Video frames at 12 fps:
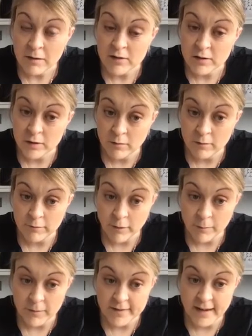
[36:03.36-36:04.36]
to and from
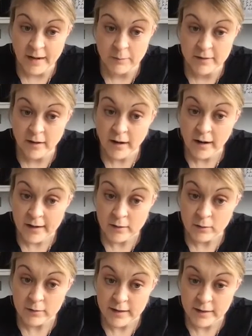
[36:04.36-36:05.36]
the same side
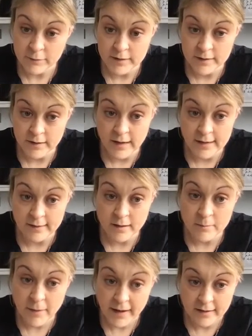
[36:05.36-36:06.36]
or different sides, like
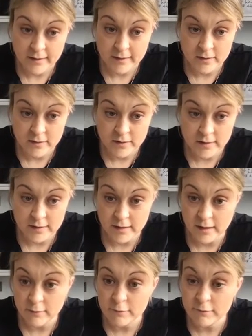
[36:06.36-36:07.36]
Megan's just
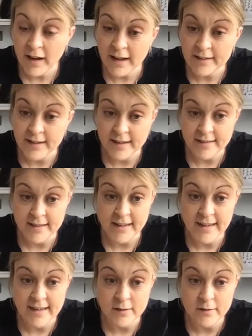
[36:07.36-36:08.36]
done. Fantastic. And
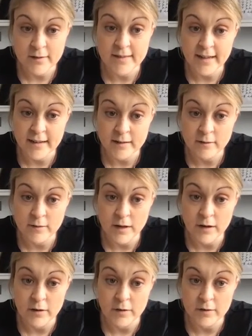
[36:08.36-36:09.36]
let's do 6 of
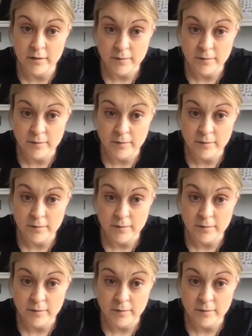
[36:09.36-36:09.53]
those.